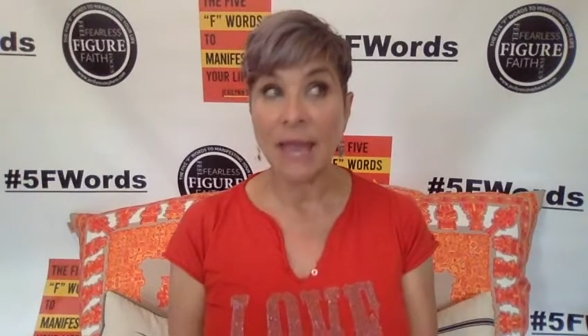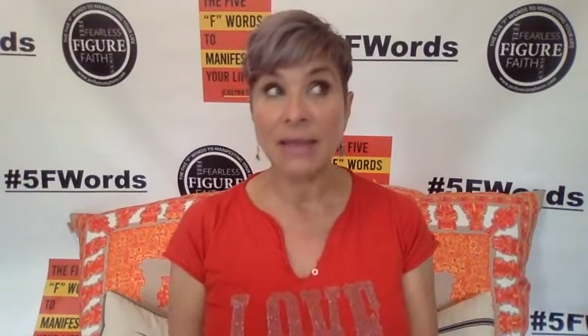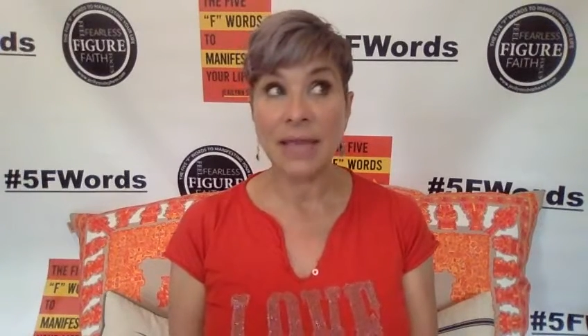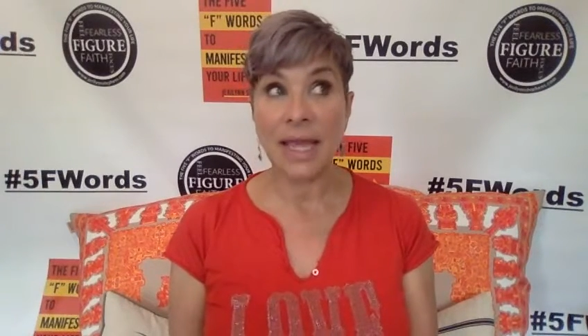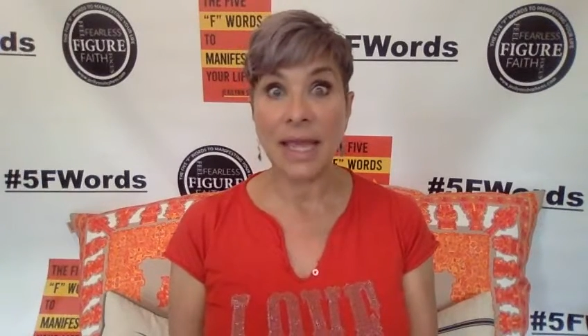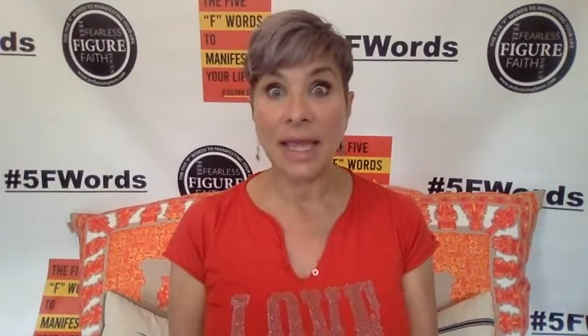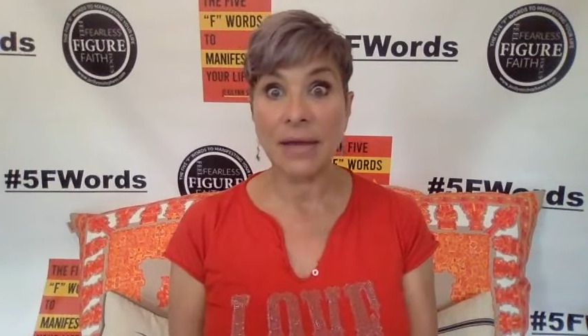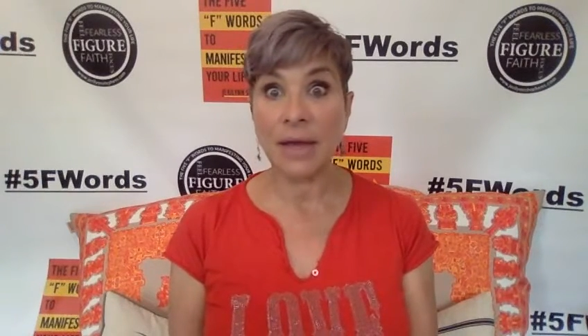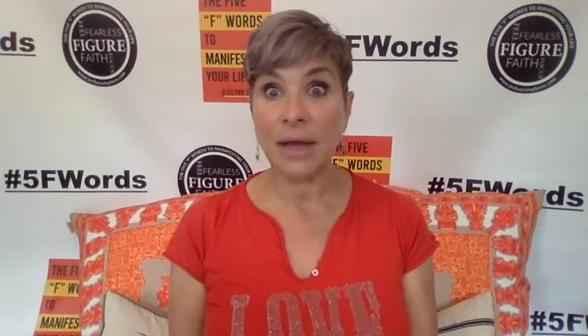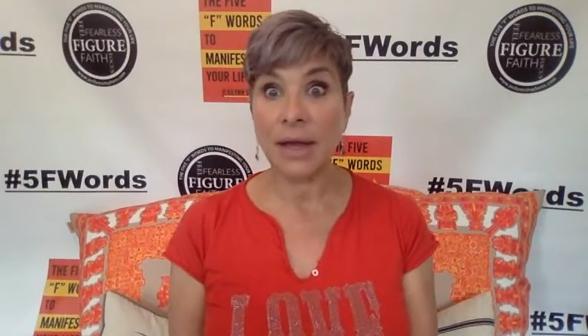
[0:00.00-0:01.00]

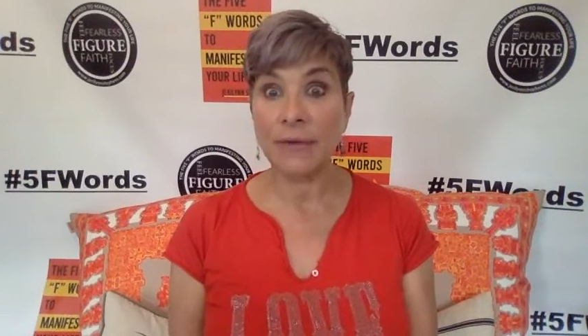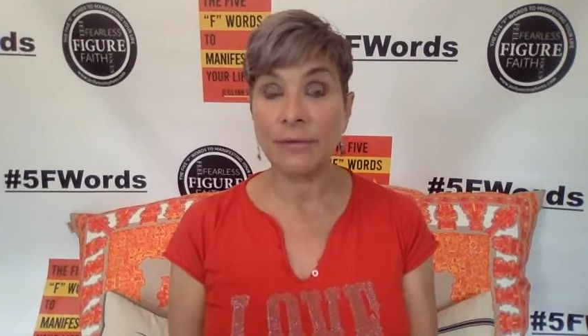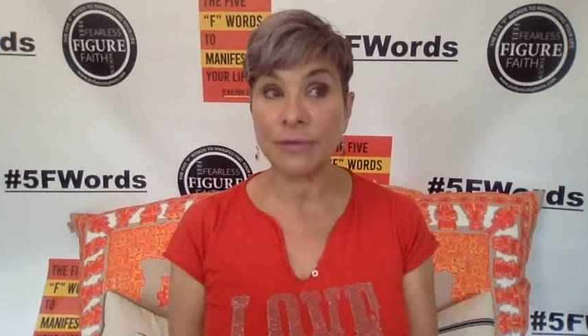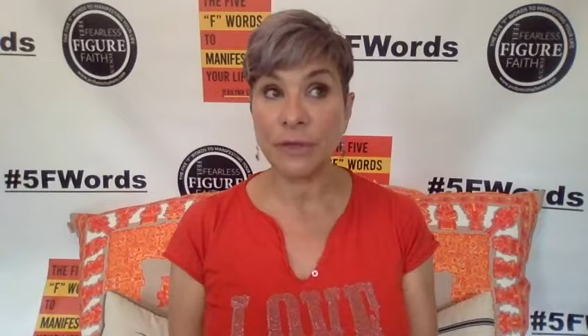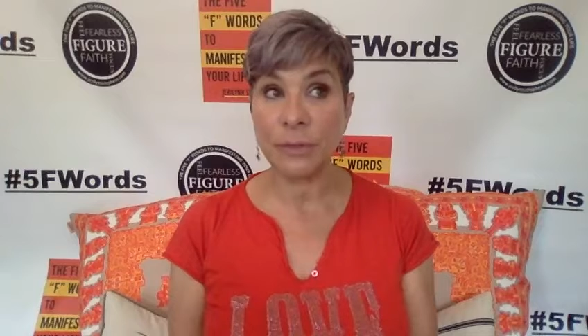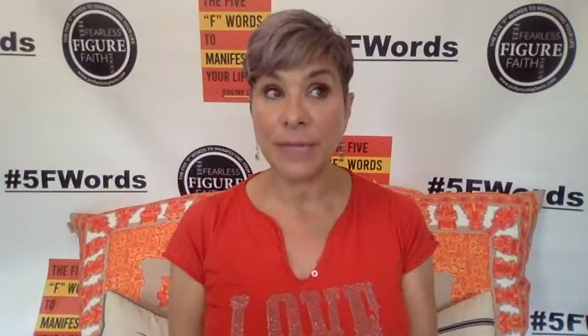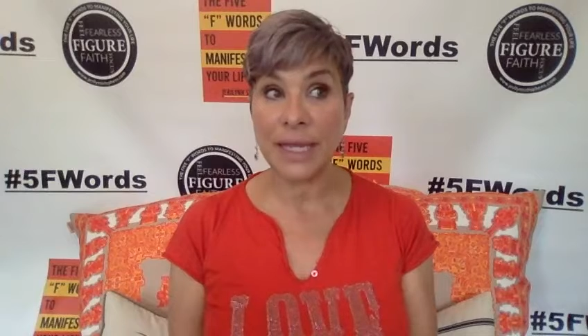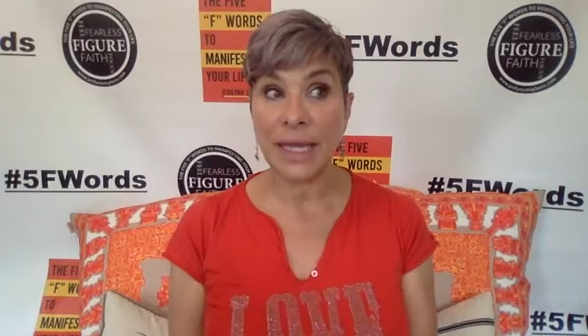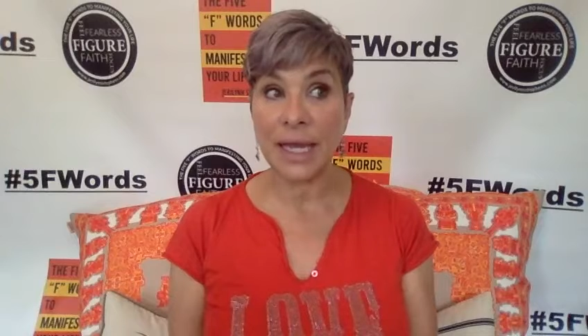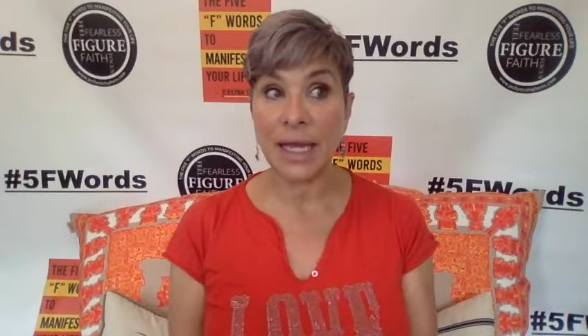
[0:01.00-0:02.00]
They flew
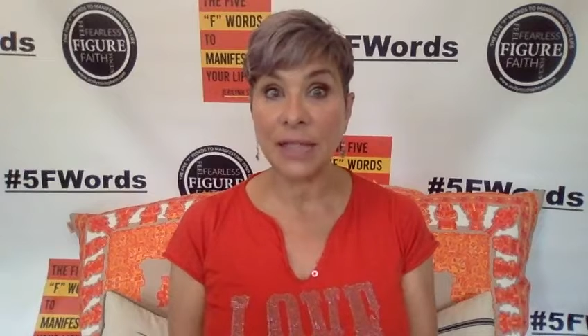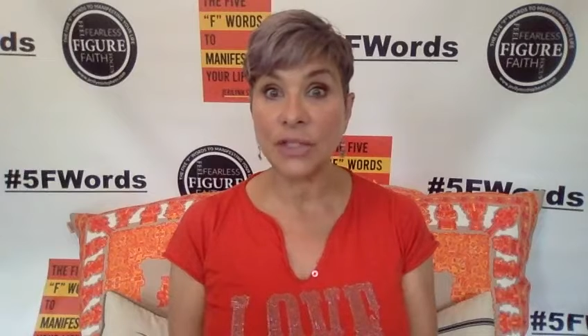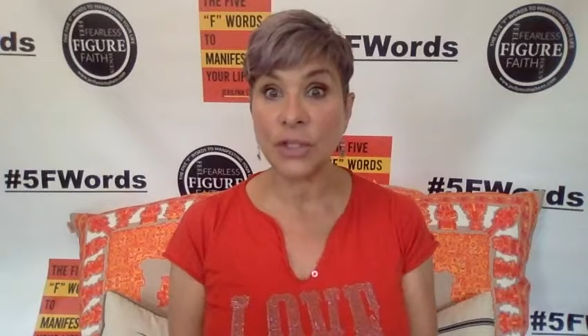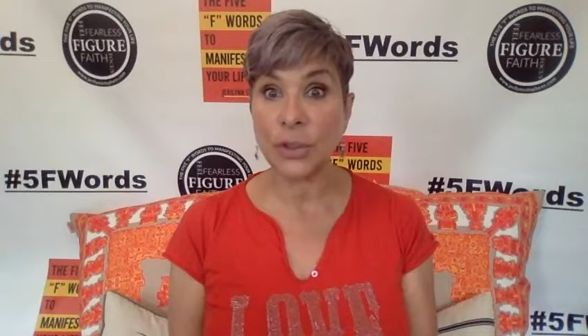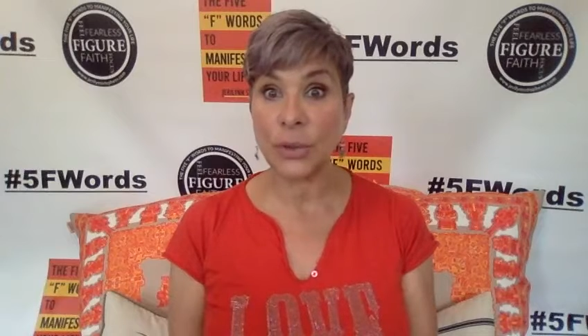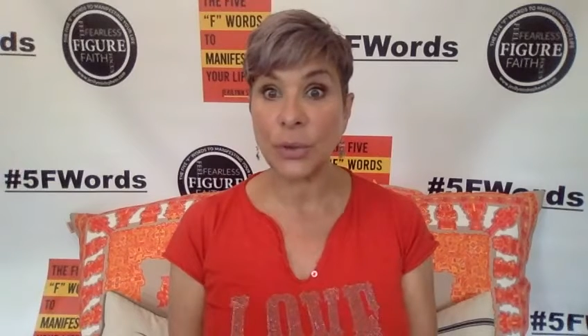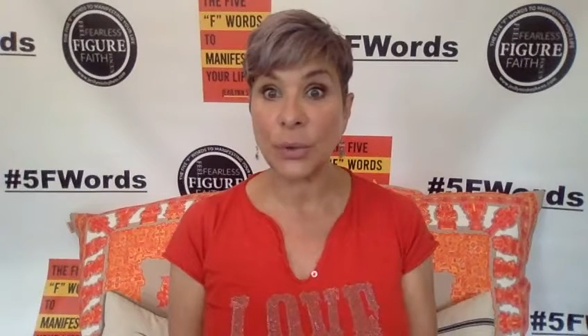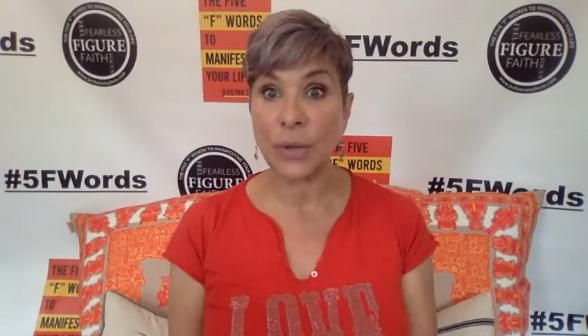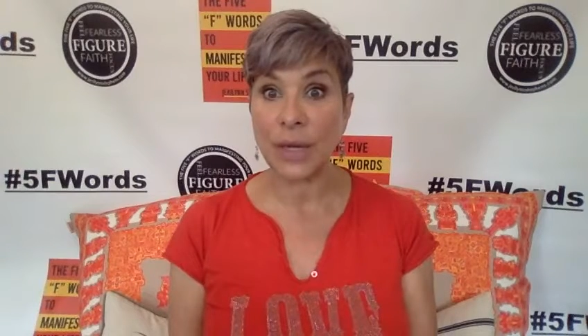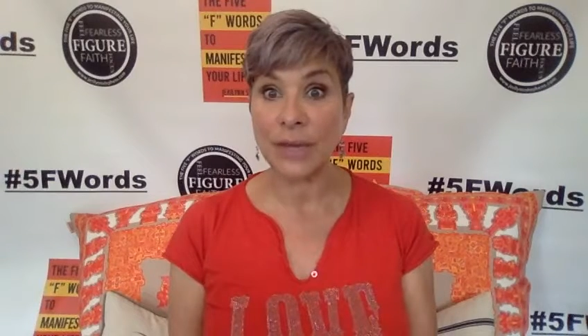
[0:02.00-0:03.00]
me to